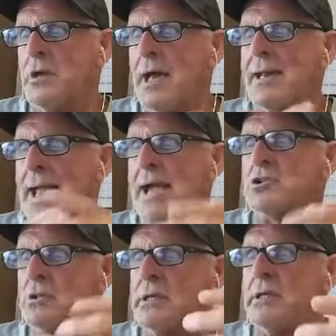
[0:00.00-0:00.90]

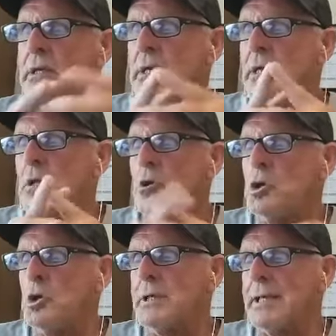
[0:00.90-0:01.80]
actually
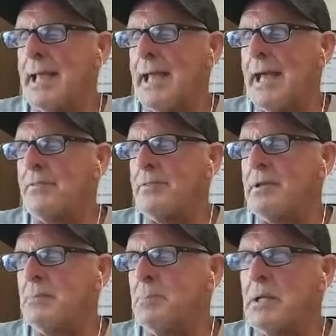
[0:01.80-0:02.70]
looking at
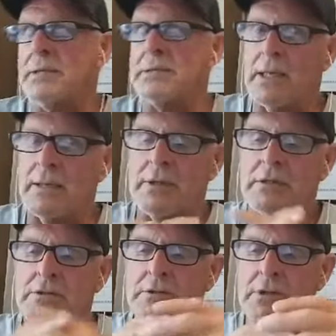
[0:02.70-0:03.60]
the blood test,
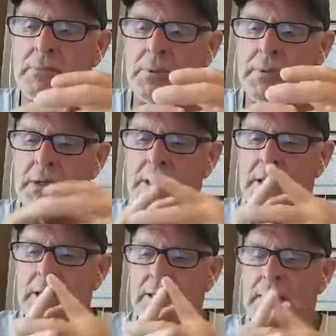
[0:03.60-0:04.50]
the
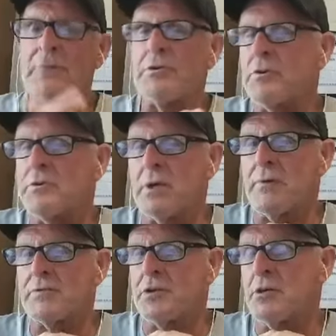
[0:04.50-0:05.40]
levels
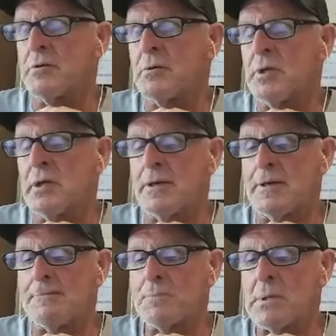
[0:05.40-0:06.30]
of certain
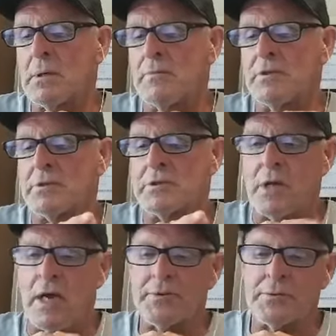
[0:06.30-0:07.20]
of your
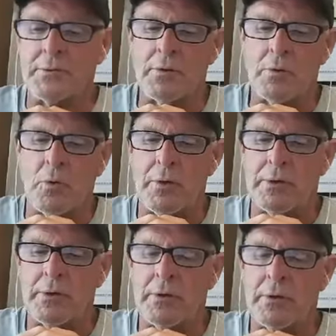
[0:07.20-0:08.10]
testosterone or
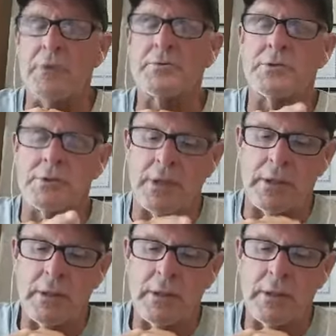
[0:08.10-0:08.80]
your estrogen